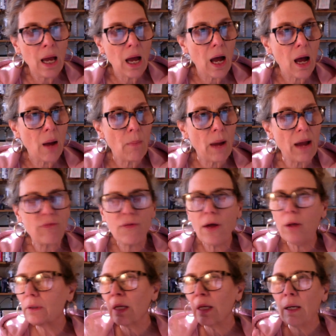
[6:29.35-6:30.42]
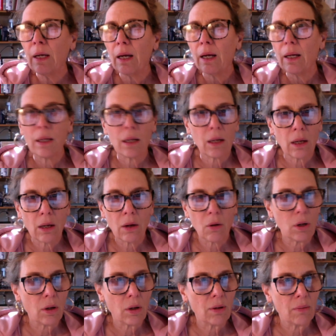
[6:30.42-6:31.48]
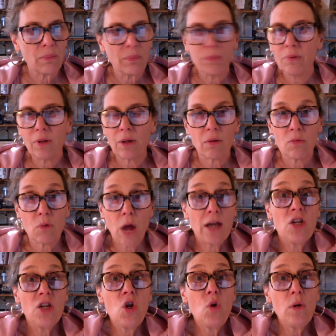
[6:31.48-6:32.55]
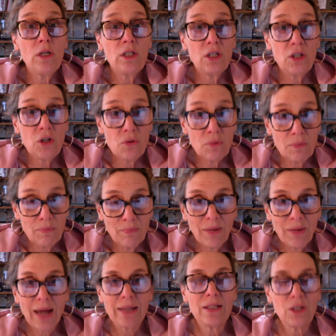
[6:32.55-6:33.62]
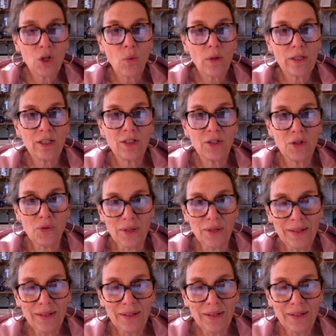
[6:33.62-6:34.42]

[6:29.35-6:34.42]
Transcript: I felt, I didn't know what to do. I didn't know what to do.